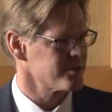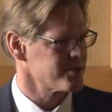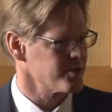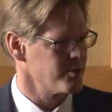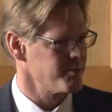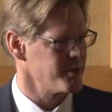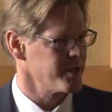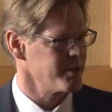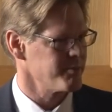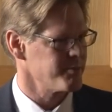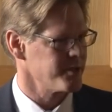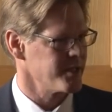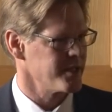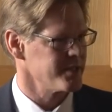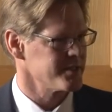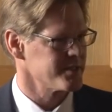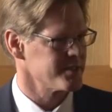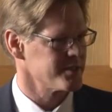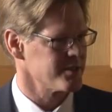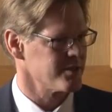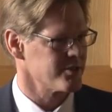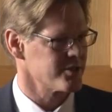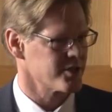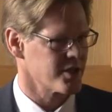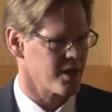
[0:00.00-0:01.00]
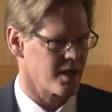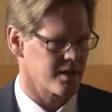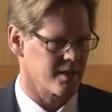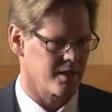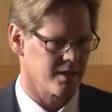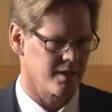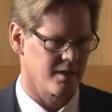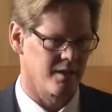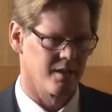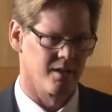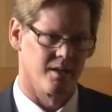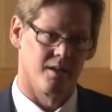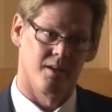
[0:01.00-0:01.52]
so many places are
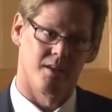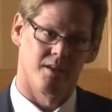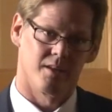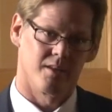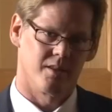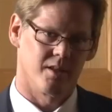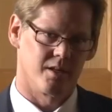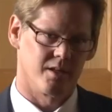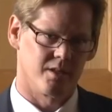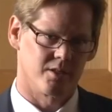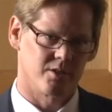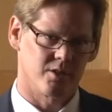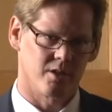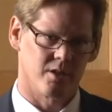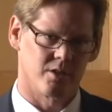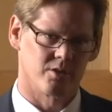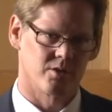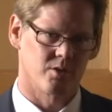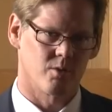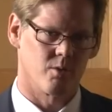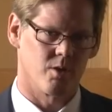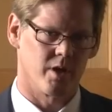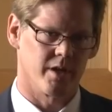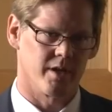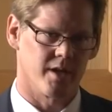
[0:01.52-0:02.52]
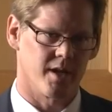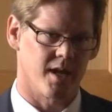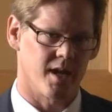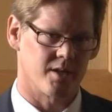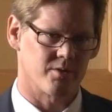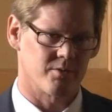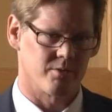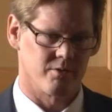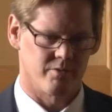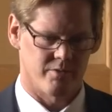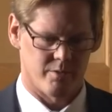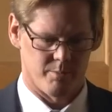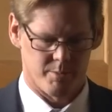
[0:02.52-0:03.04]
checking that it's, it's quite
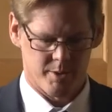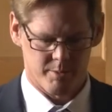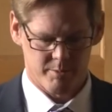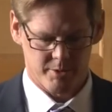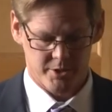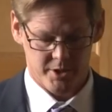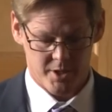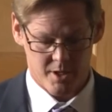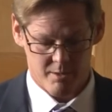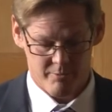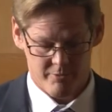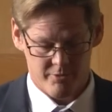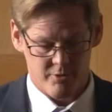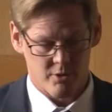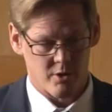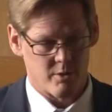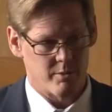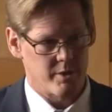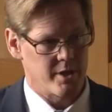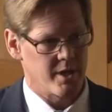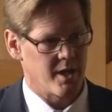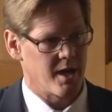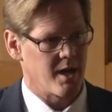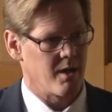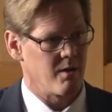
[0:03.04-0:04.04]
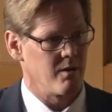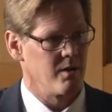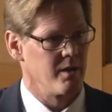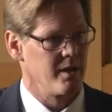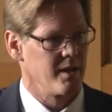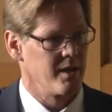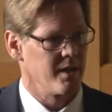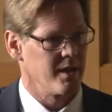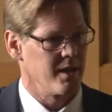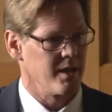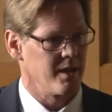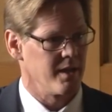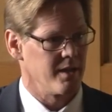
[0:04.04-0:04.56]
natural for people to come forward now
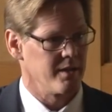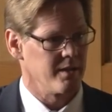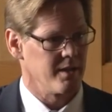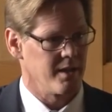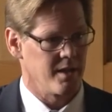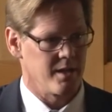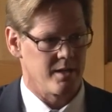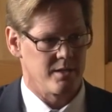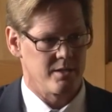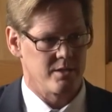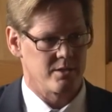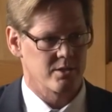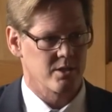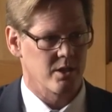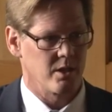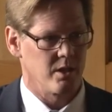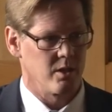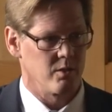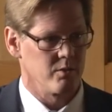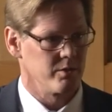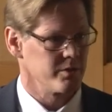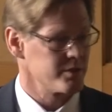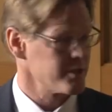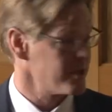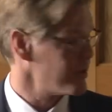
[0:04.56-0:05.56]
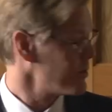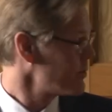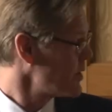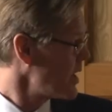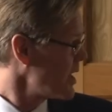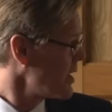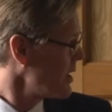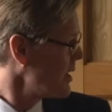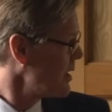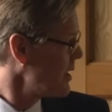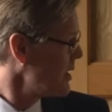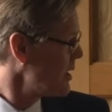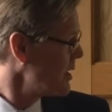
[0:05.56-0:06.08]
and, and disclose a,
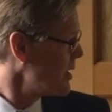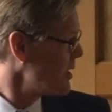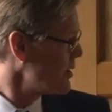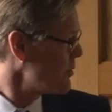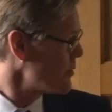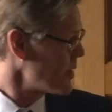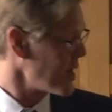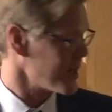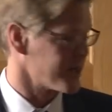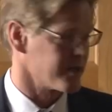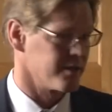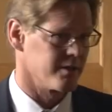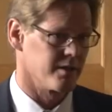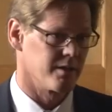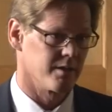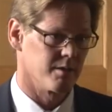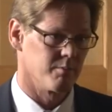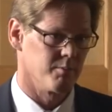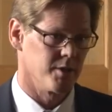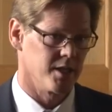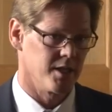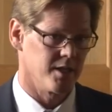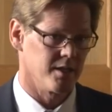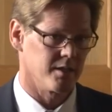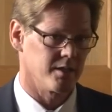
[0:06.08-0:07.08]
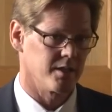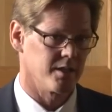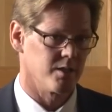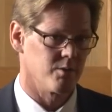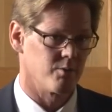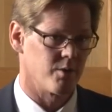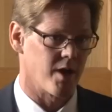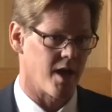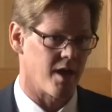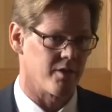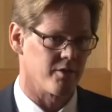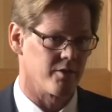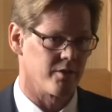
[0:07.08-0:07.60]
re a record immediately
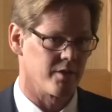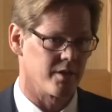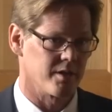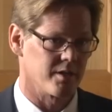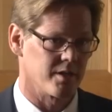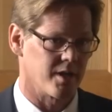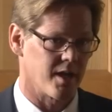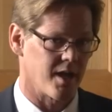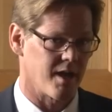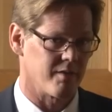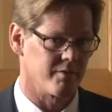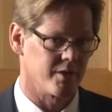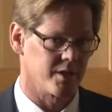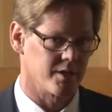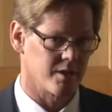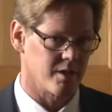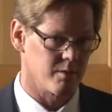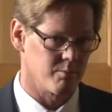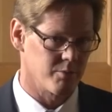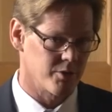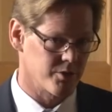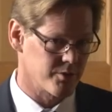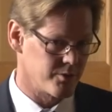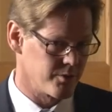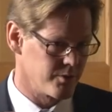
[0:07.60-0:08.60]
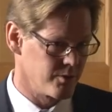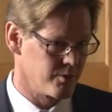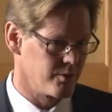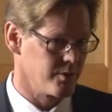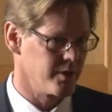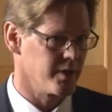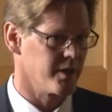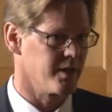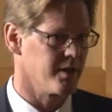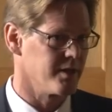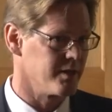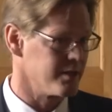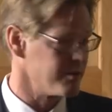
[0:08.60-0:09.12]
rather than to have it come
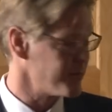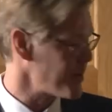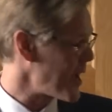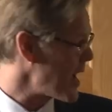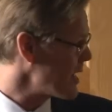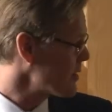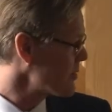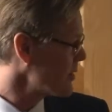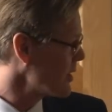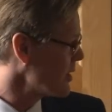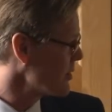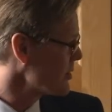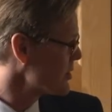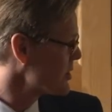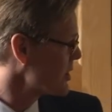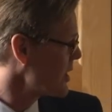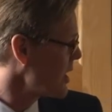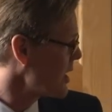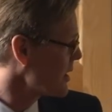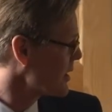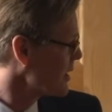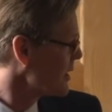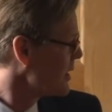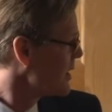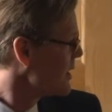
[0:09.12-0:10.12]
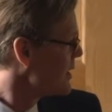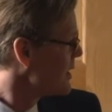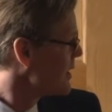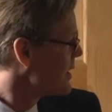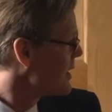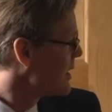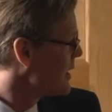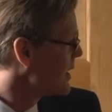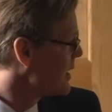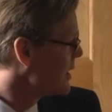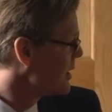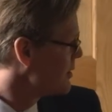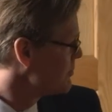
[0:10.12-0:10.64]
through in the background check.
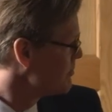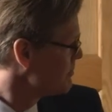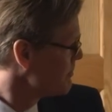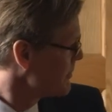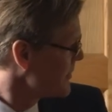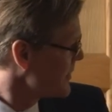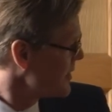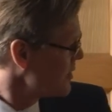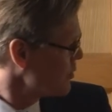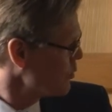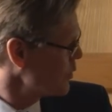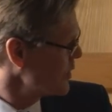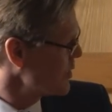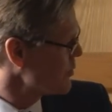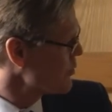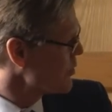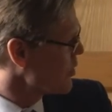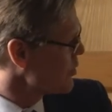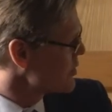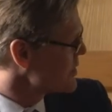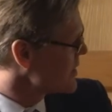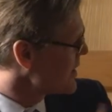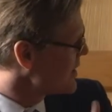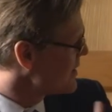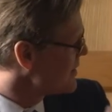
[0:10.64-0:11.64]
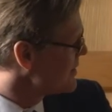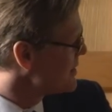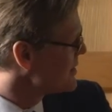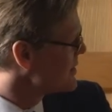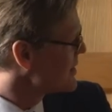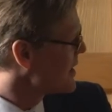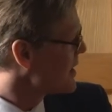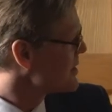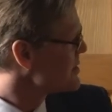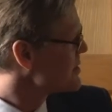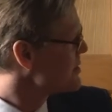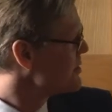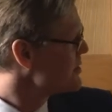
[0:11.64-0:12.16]
Um, we rotated the
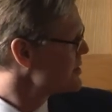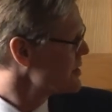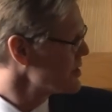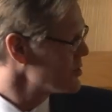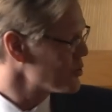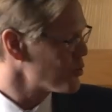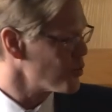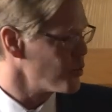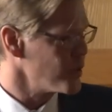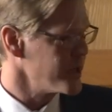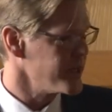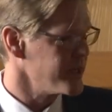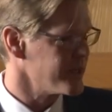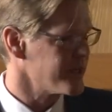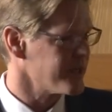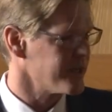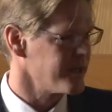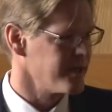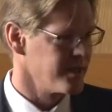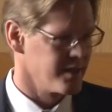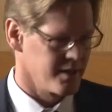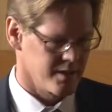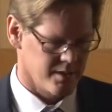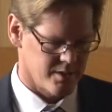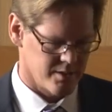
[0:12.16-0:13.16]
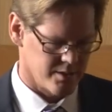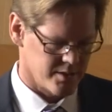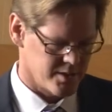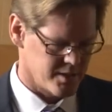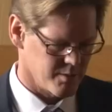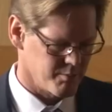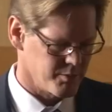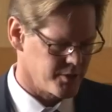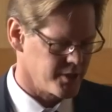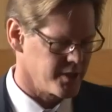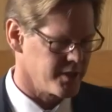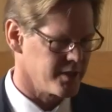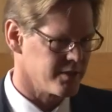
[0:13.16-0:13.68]
testers each week to
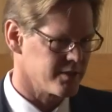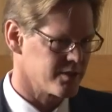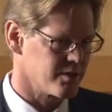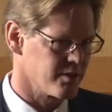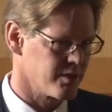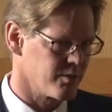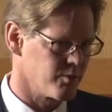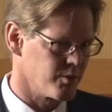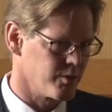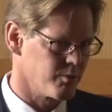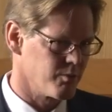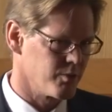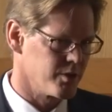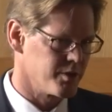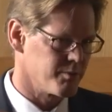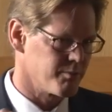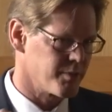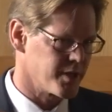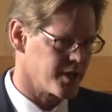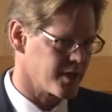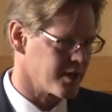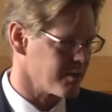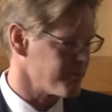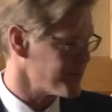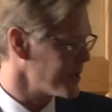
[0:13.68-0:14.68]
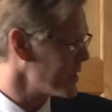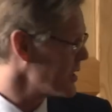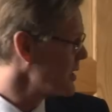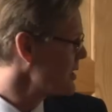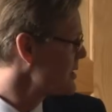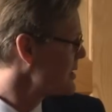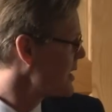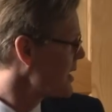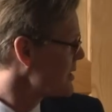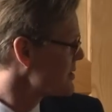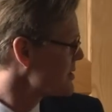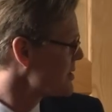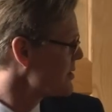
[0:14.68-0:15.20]
simply so that we wouldn't pick up any
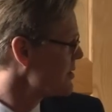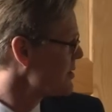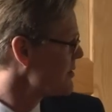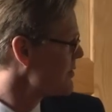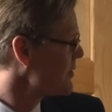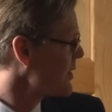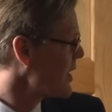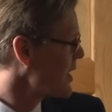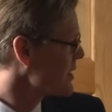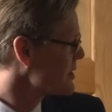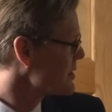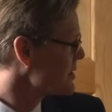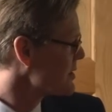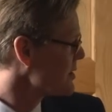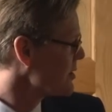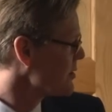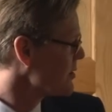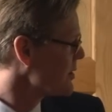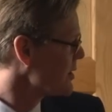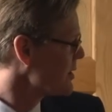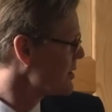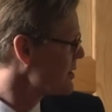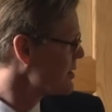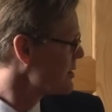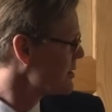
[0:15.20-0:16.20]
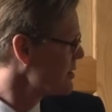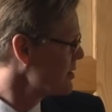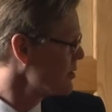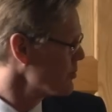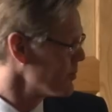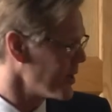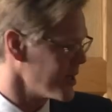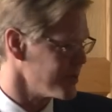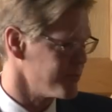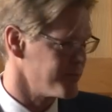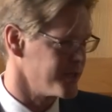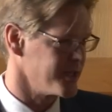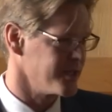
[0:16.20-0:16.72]
tester effects so that you
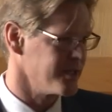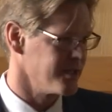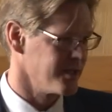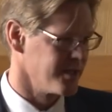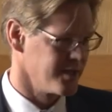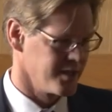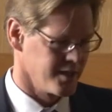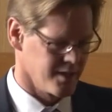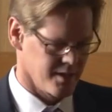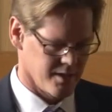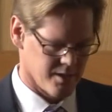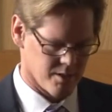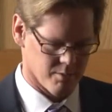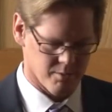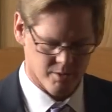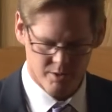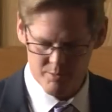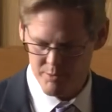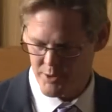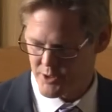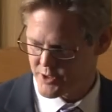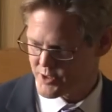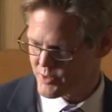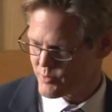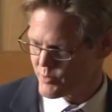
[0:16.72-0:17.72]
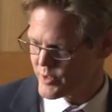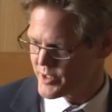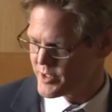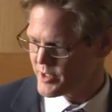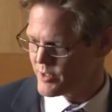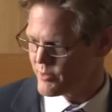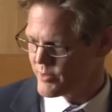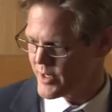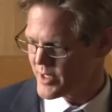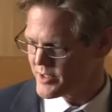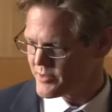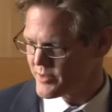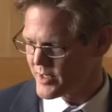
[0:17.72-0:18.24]
might be the, the person with
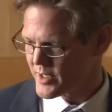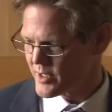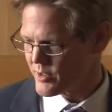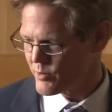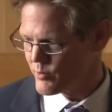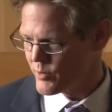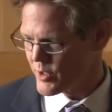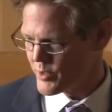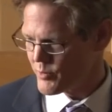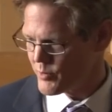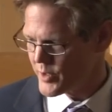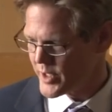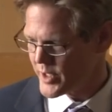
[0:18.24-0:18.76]
the arrest record one